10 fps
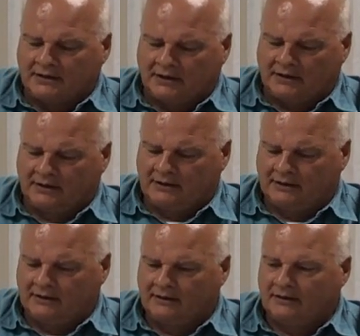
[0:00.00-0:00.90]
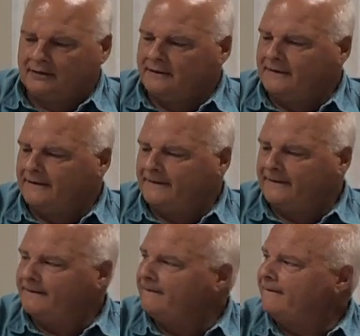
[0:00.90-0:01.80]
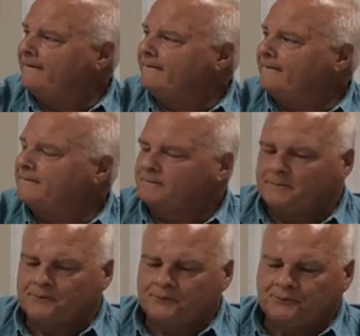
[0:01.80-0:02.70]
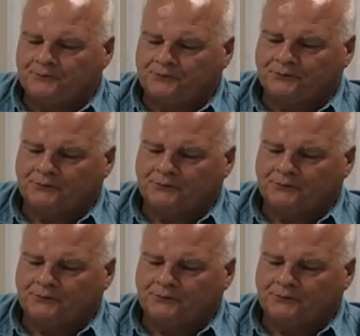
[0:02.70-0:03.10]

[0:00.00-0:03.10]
(silent)